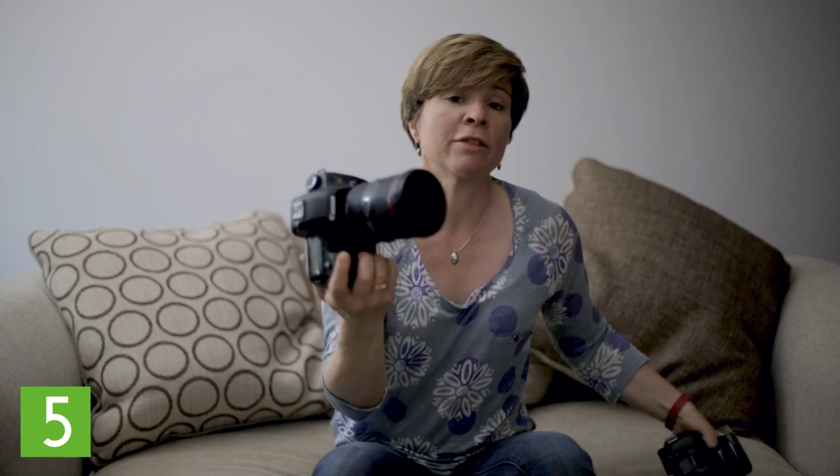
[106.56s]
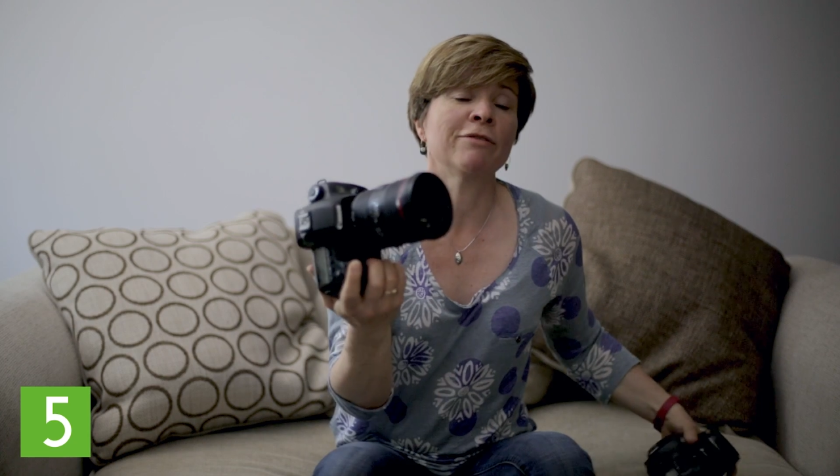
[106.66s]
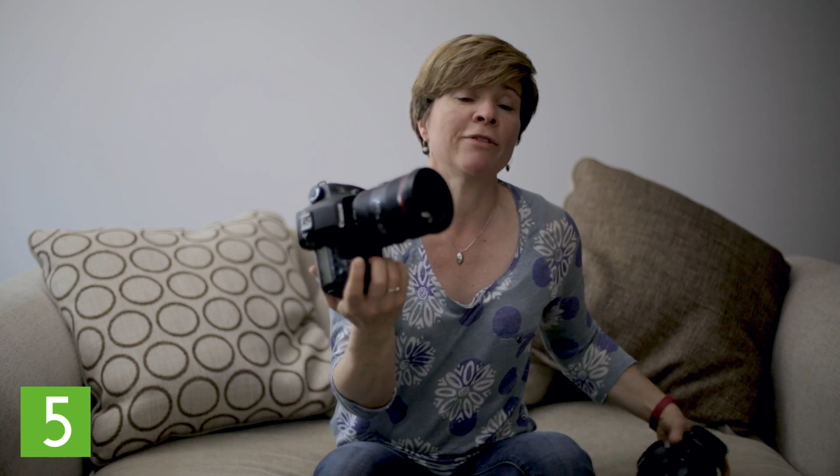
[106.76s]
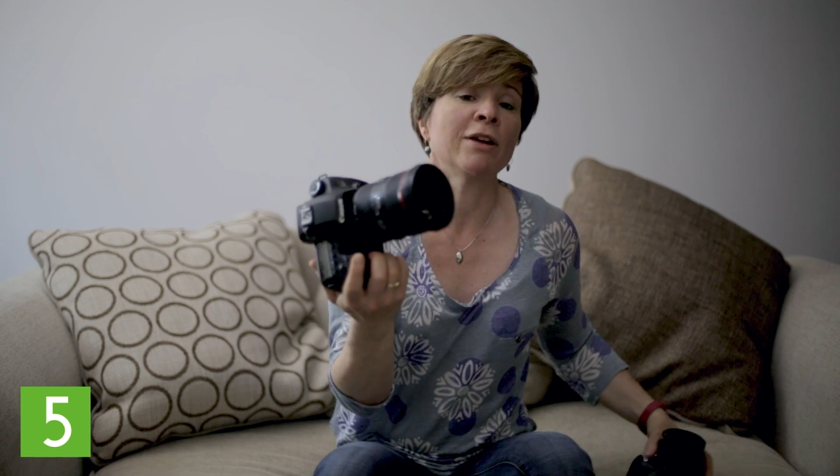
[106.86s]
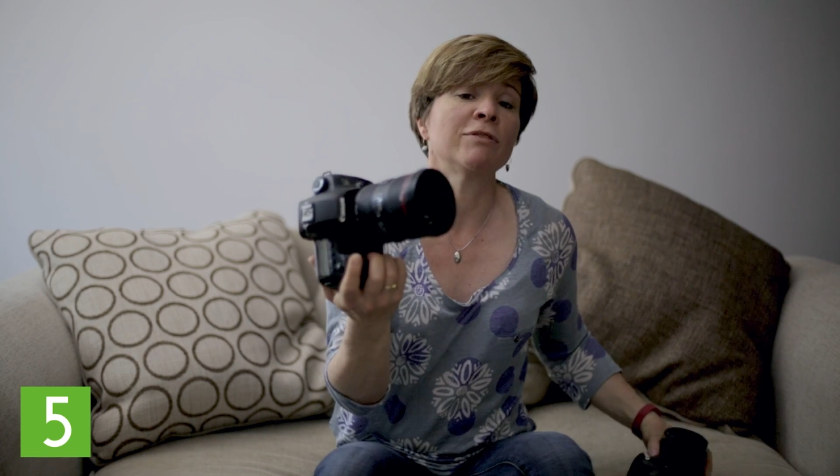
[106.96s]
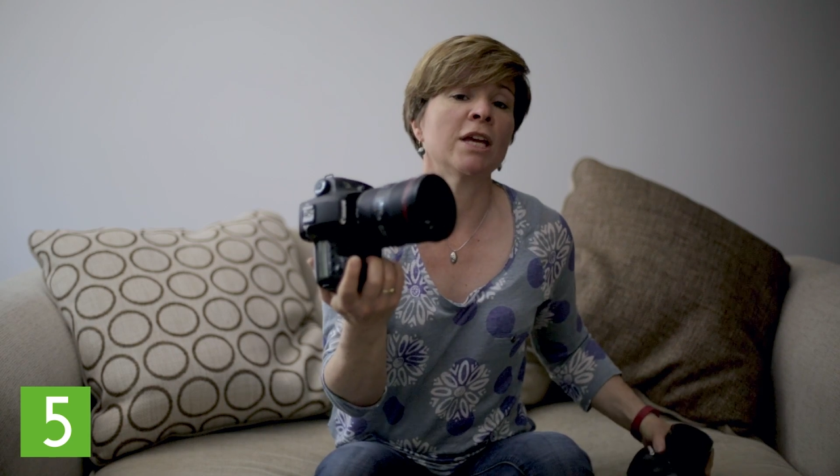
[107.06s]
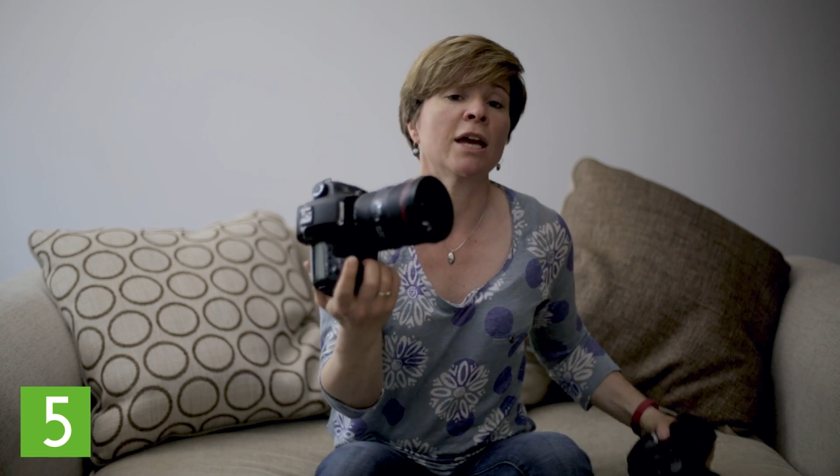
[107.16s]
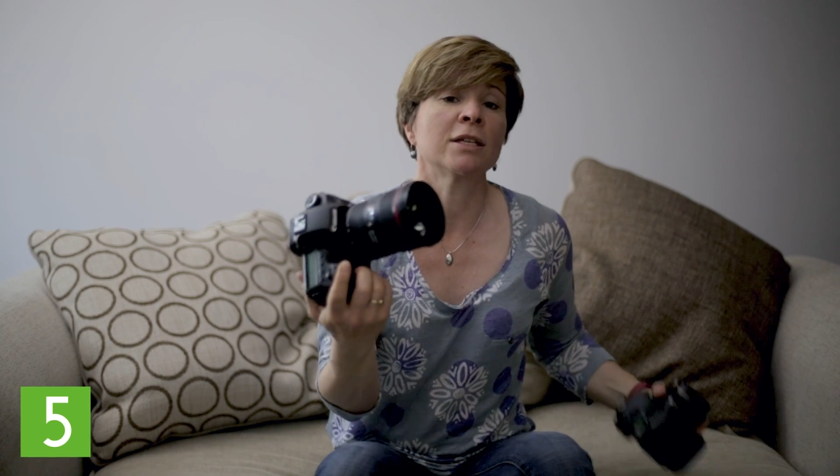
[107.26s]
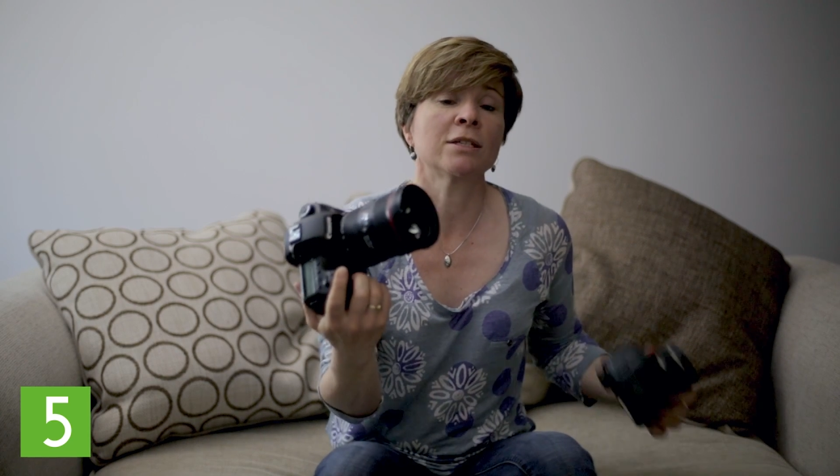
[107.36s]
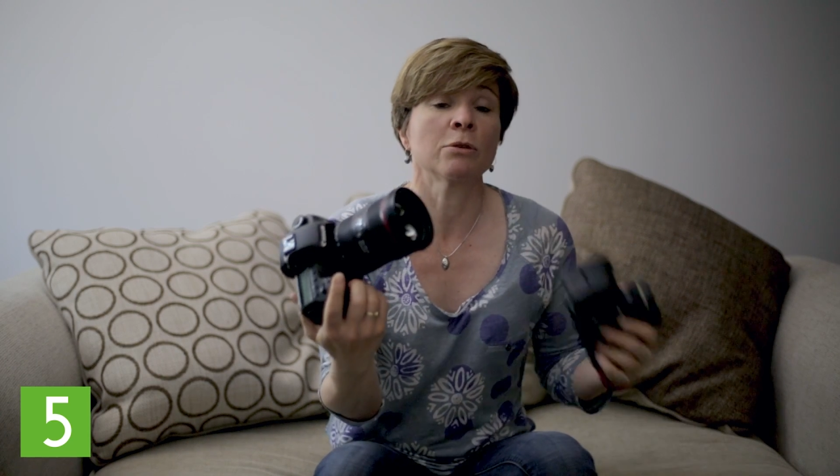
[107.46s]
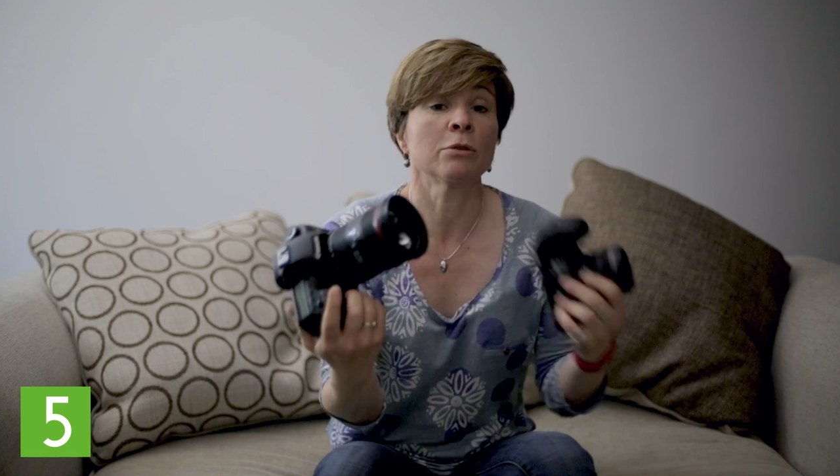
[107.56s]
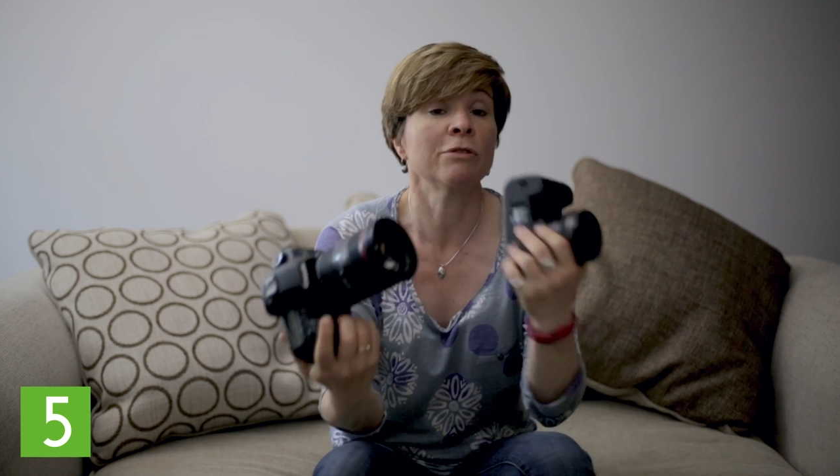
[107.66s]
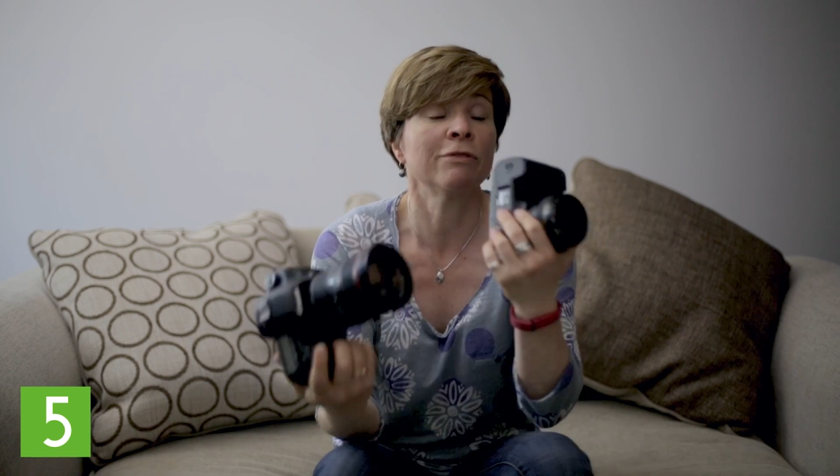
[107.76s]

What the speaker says: the 5DS or the